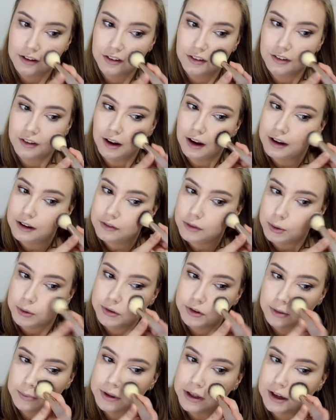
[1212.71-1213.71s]
I have also
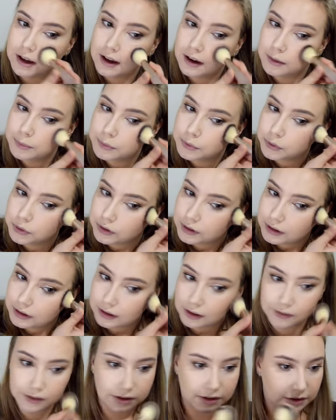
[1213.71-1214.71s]
been absolutely
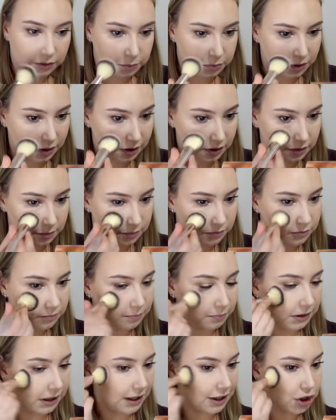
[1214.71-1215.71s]
loving this
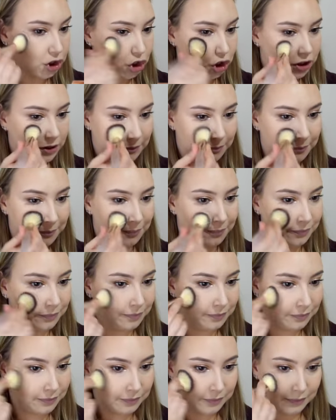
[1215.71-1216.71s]
blush.
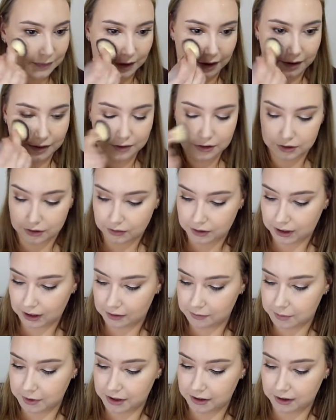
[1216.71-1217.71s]
And it's so funny, I've
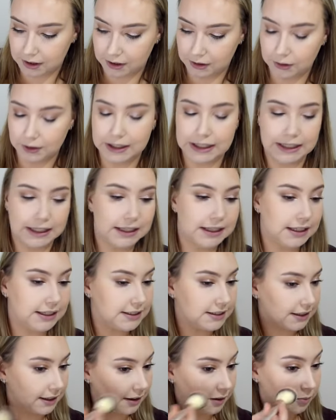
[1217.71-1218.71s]
been looking at this
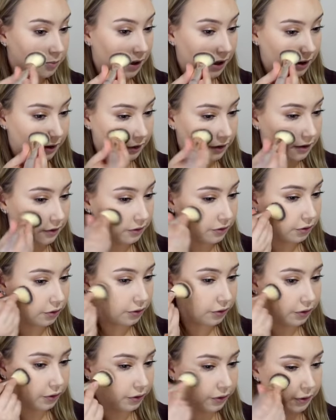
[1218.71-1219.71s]
and comparing it
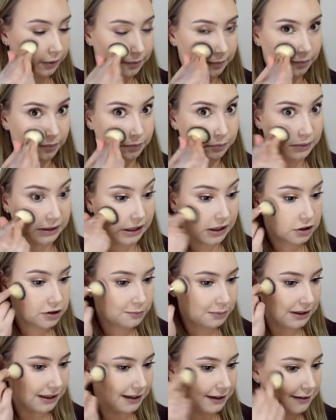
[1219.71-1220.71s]
to Blush
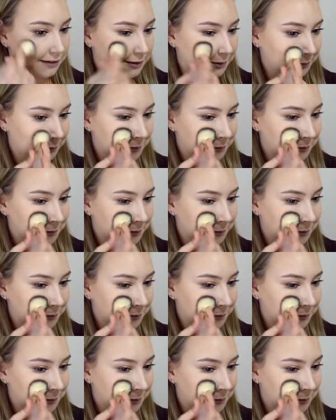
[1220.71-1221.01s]
Please.